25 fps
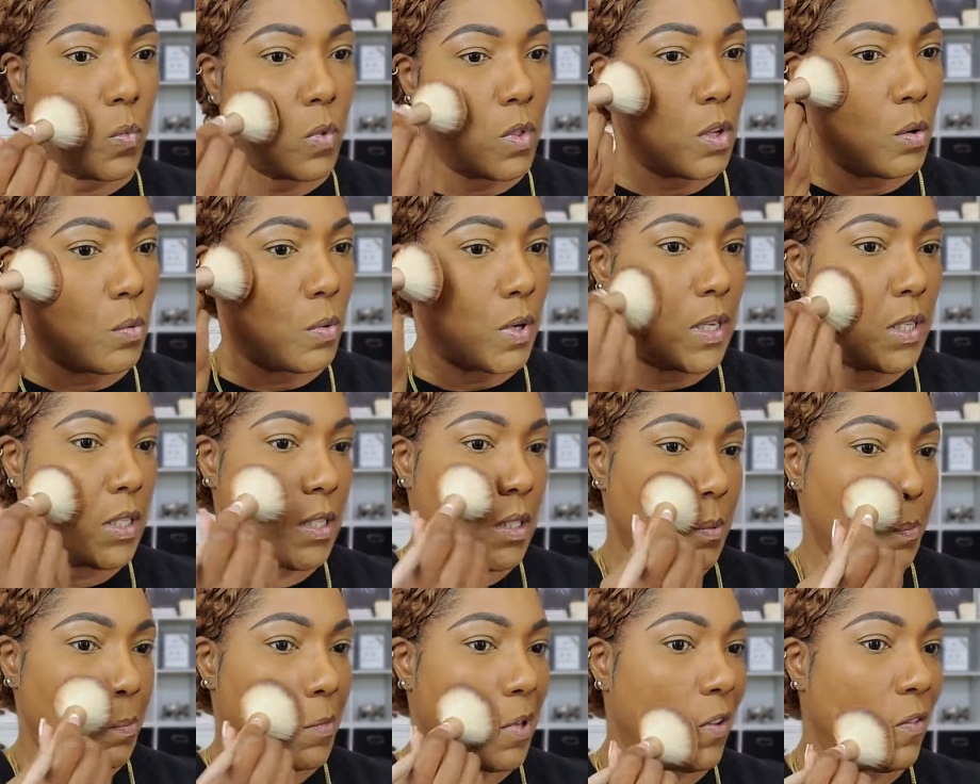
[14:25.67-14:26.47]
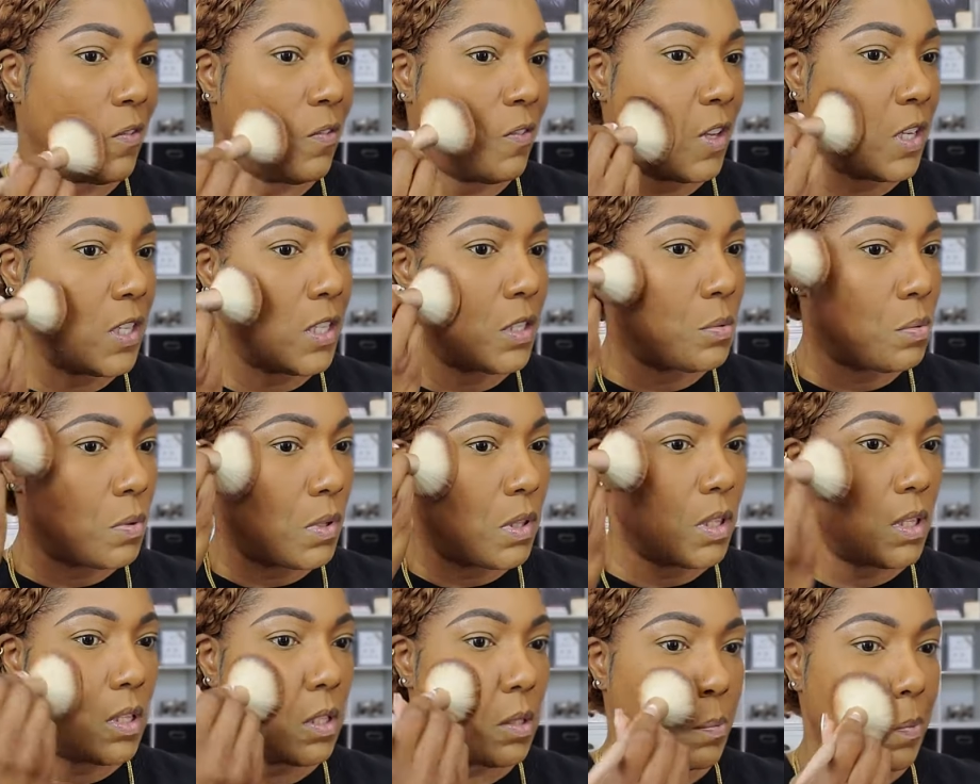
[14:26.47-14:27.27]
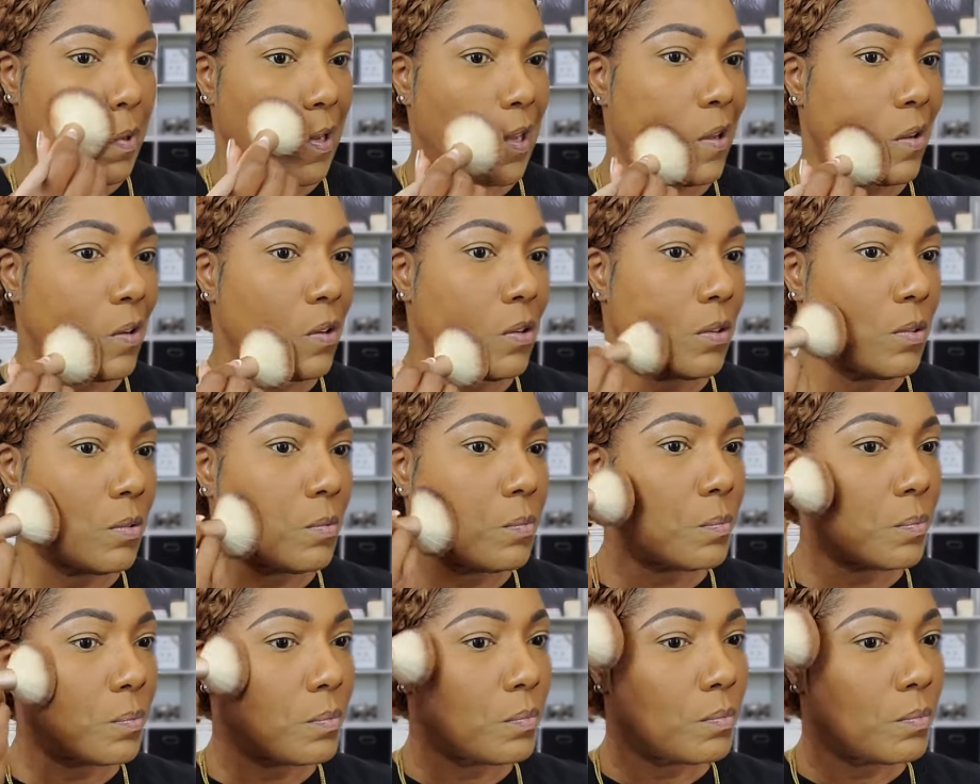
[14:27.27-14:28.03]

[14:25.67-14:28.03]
the rest of my face with this powder.